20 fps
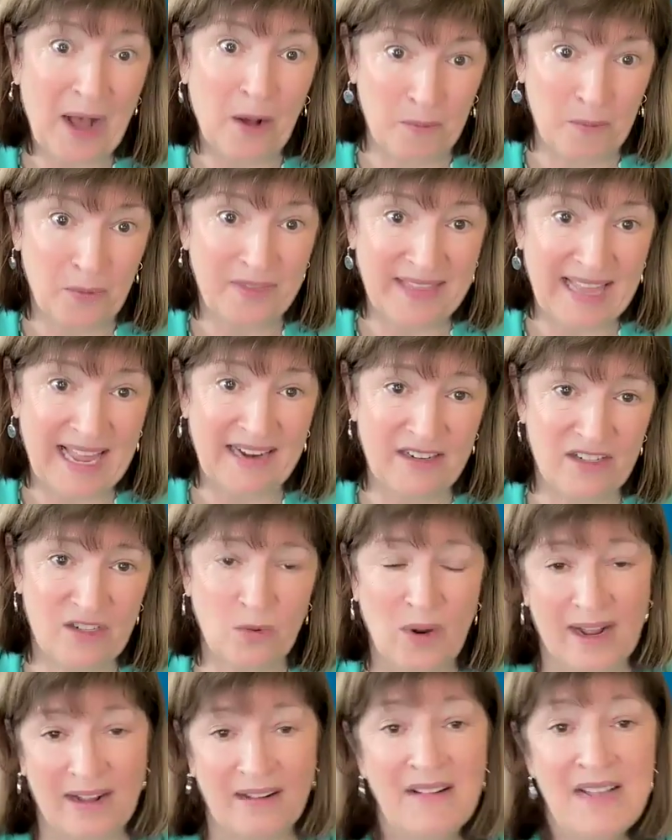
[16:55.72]
help with that
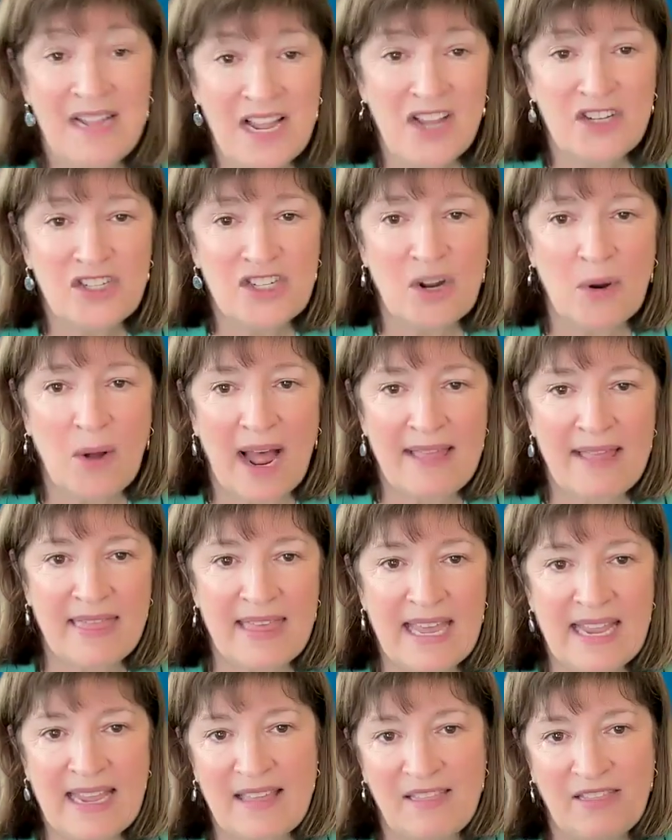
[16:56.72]
as well. So I
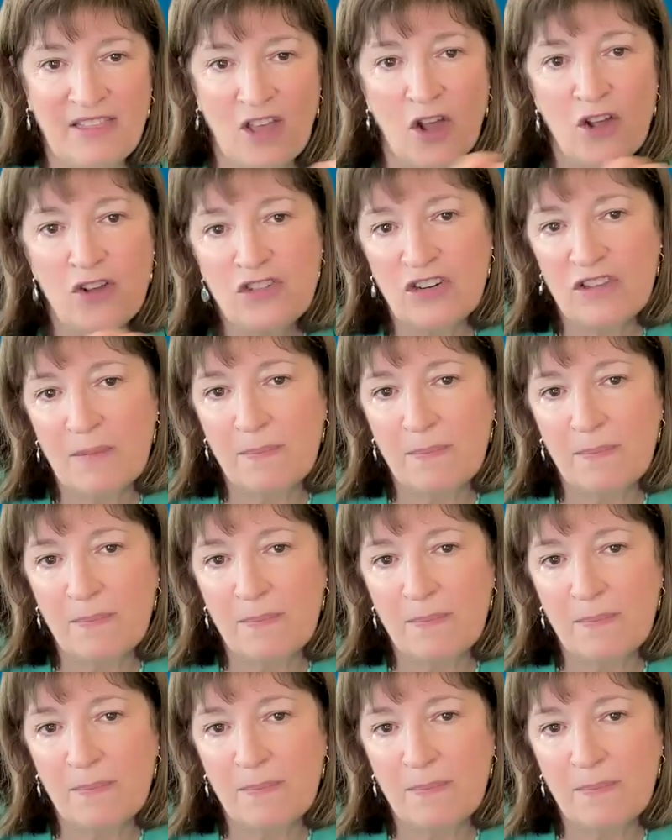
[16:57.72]
think those